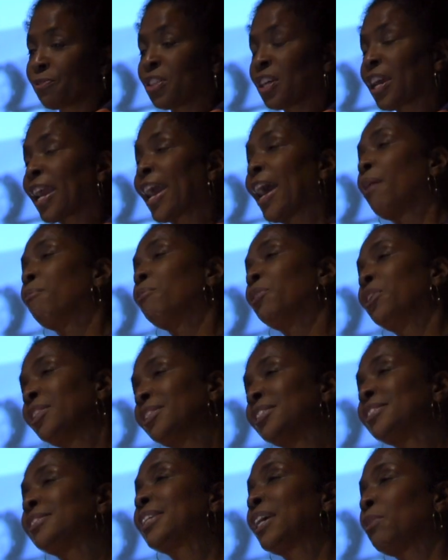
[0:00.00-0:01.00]
for the camera
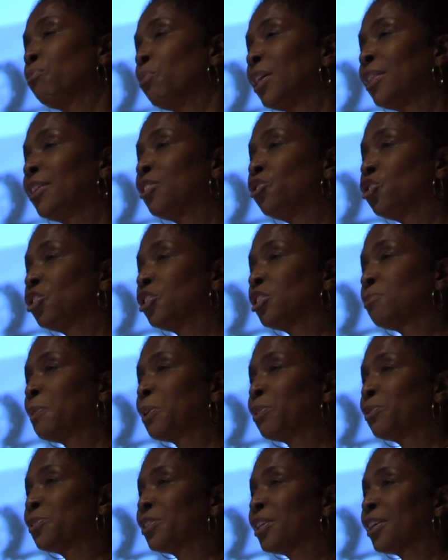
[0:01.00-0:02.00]
in the same way that she's
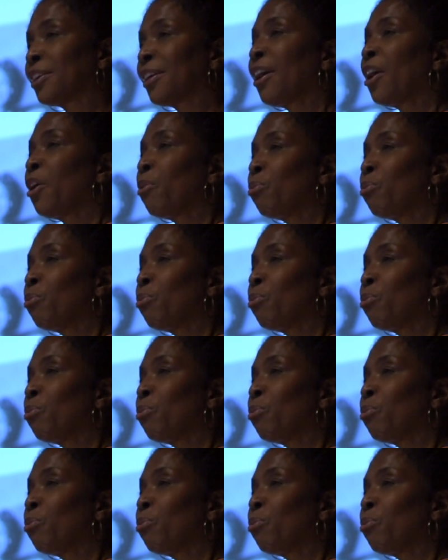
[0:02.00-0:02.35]
posing,